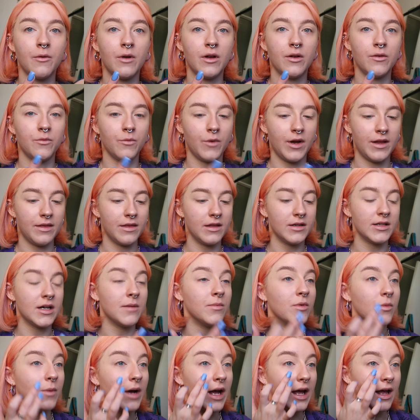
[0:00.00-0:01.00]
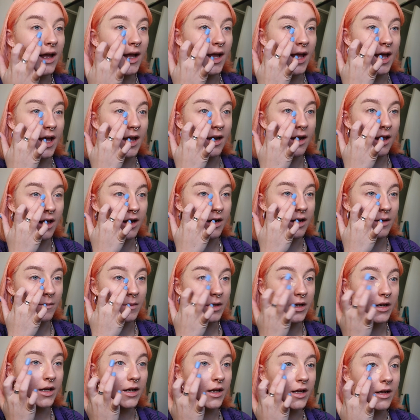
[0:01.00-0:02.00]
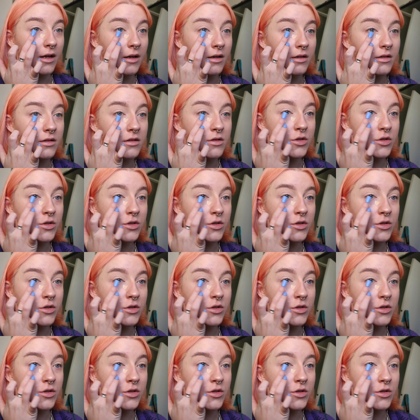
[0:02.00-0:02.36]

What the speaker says: in with the double wear again, and I'm gonna